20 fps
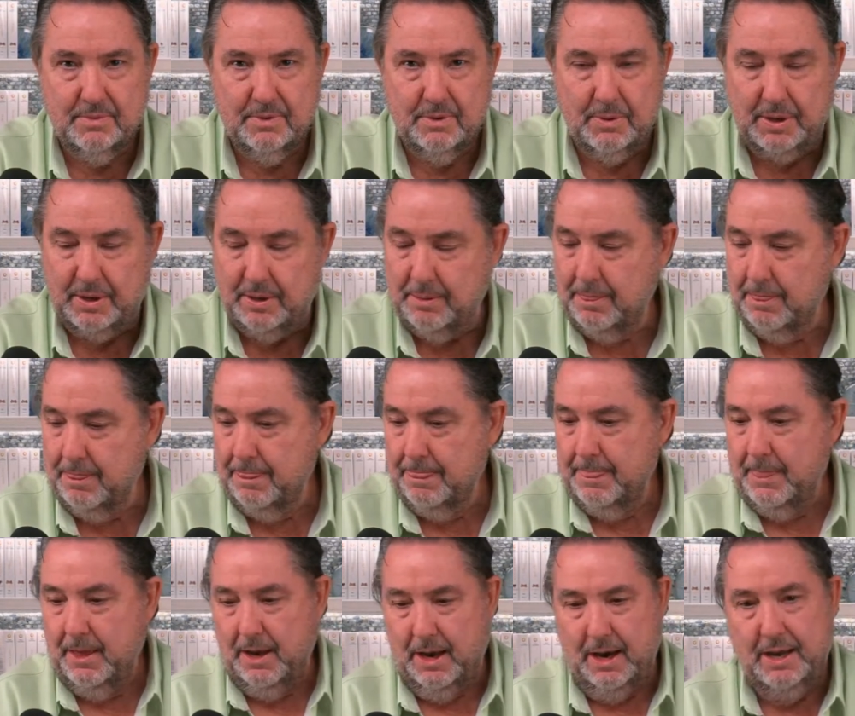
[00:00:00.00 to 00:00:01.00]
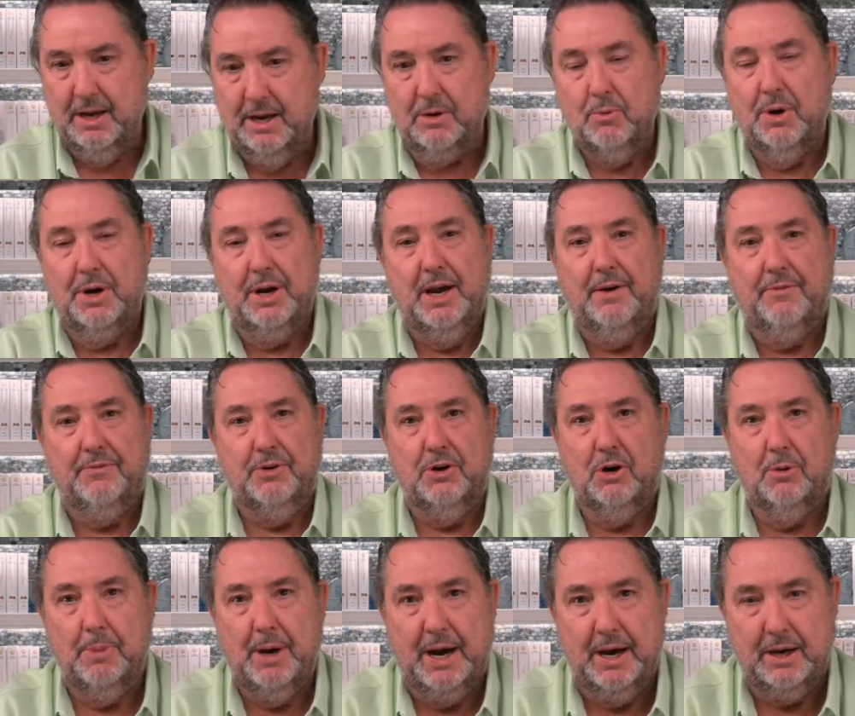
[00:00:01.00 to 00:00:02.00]
And I didn't want to have to
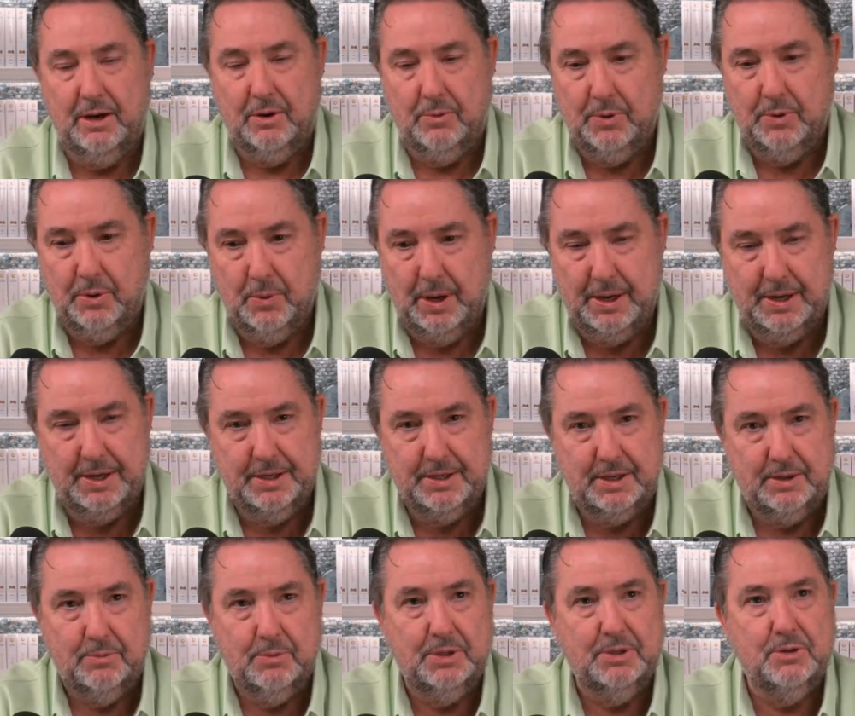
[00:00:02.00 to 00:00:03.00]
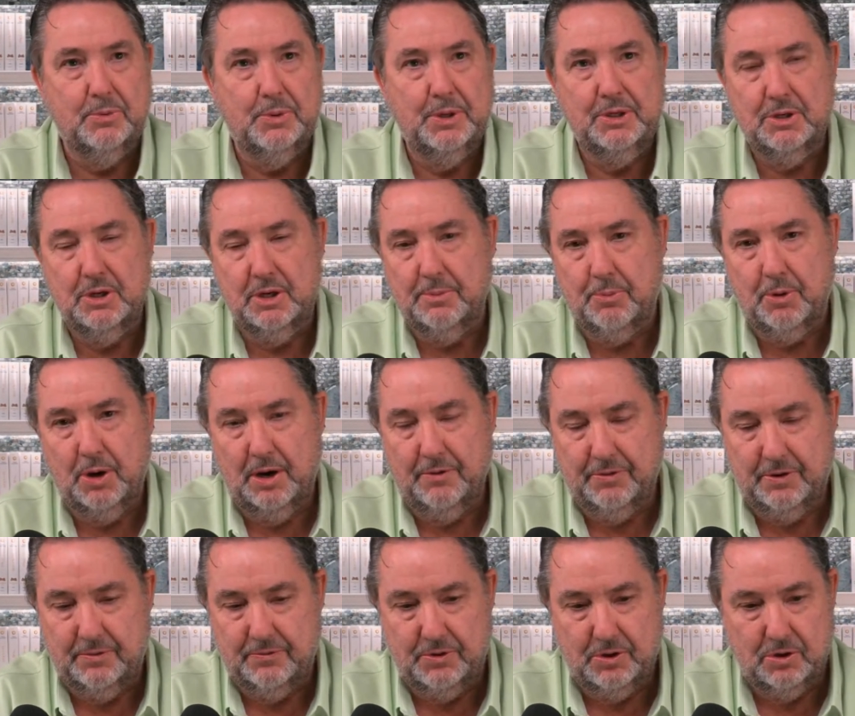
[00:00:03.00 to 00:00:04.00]
go back and rewrite it. It was originally
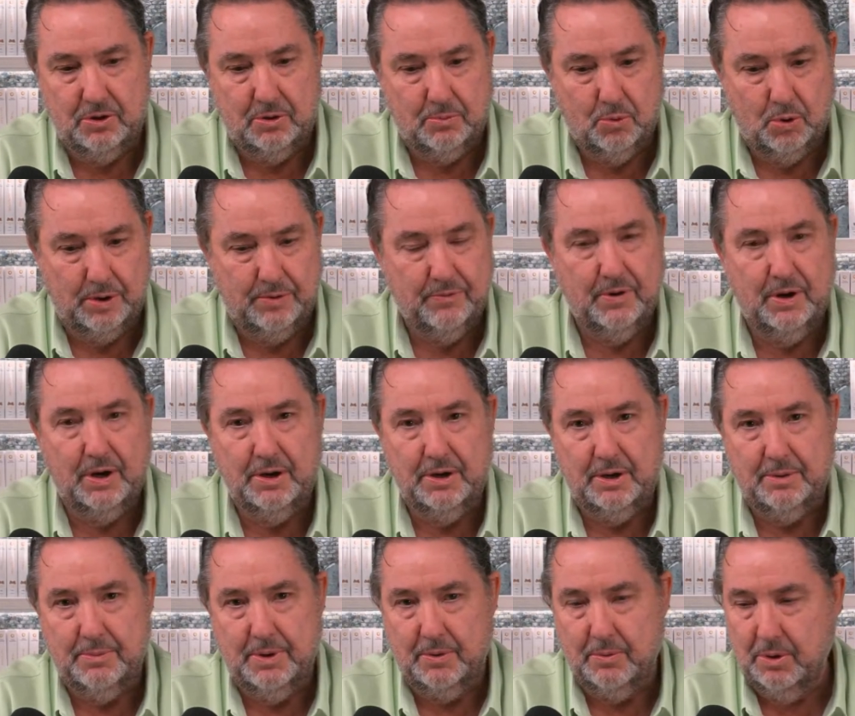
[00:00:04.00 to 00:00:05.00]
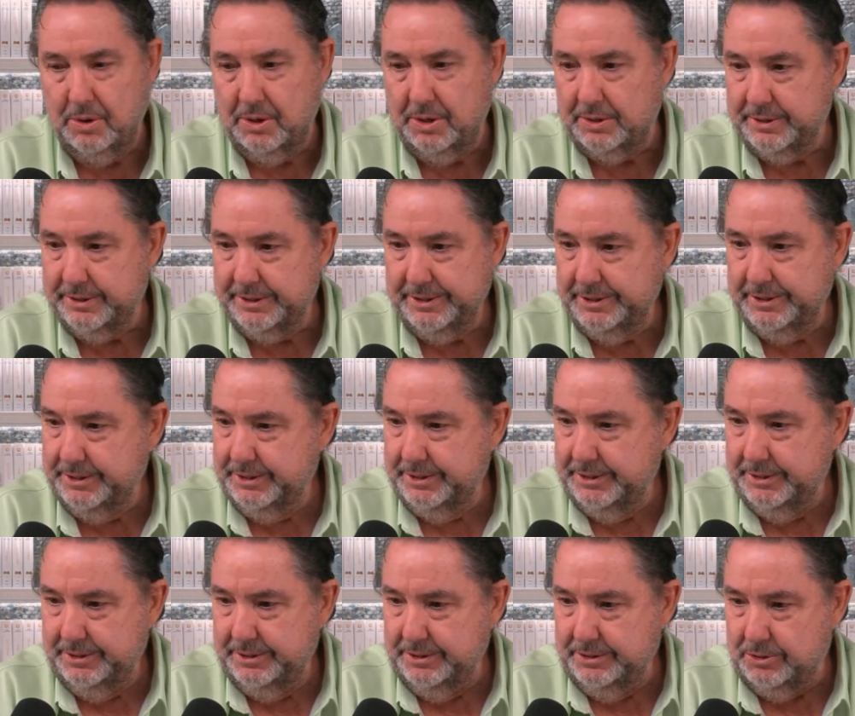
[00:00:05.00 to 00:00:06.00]
Prophet of Doom, 1 volume. I wrote it
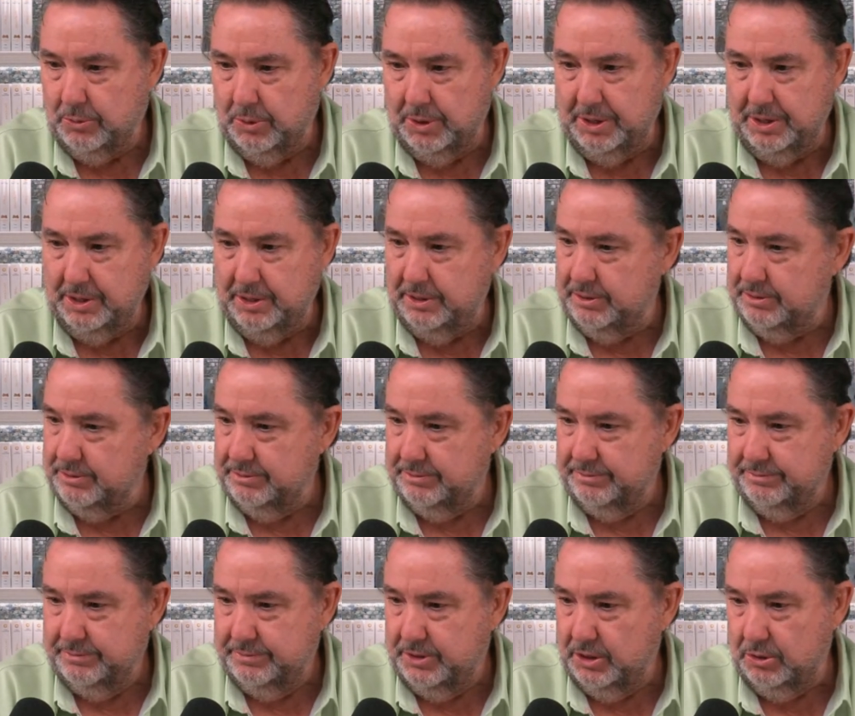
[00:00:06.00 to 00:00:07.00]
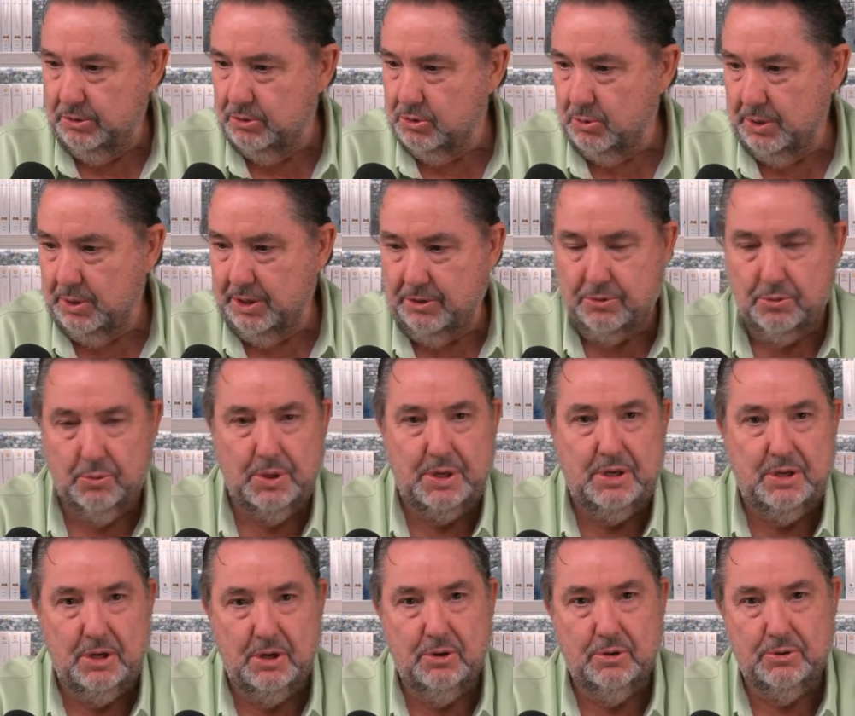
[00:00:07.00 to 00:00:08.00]
22, 23
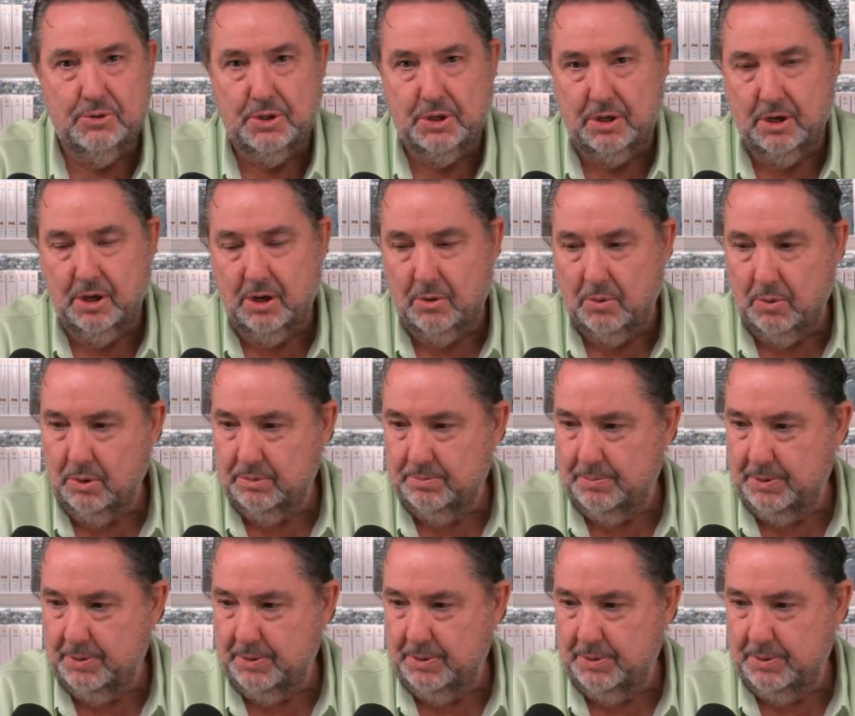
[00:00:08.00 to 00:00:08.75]
years ago.